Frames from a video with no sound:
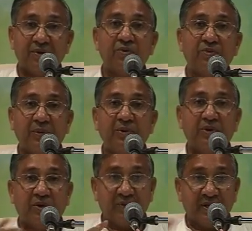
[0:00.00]
You may be
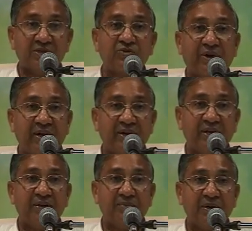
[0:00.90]
knowing what is
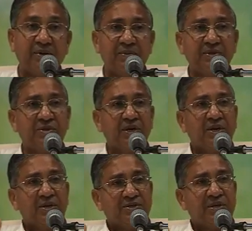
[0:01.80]
quarantine period, means
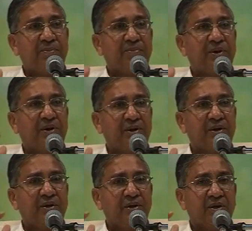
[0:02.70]

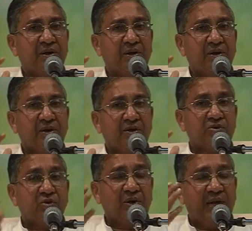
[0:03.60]
separately.
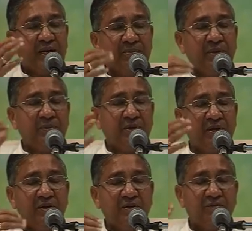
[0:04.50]
So let me
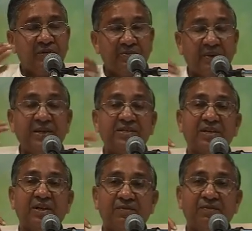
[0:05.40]
be with
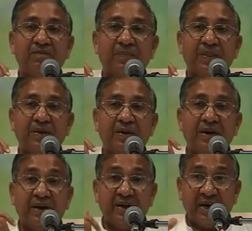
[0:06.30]
myself.
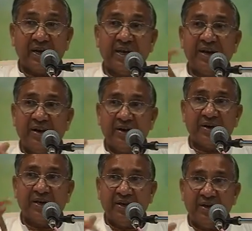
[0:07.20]
And again and
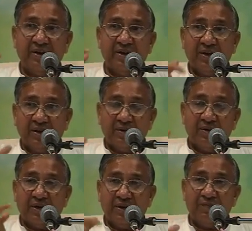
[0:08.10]
again,
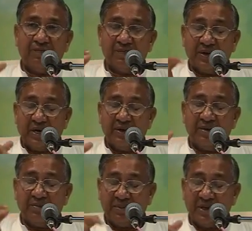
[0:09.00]
if
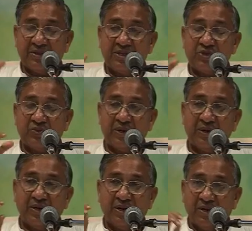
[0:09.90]
I make this
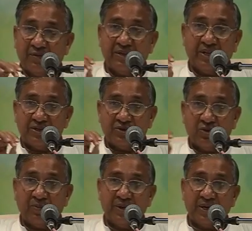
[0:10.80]
one, if there is
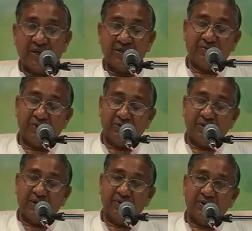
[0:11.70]
no breakage for
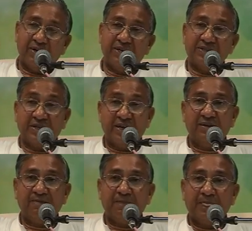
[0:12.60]
21 days, then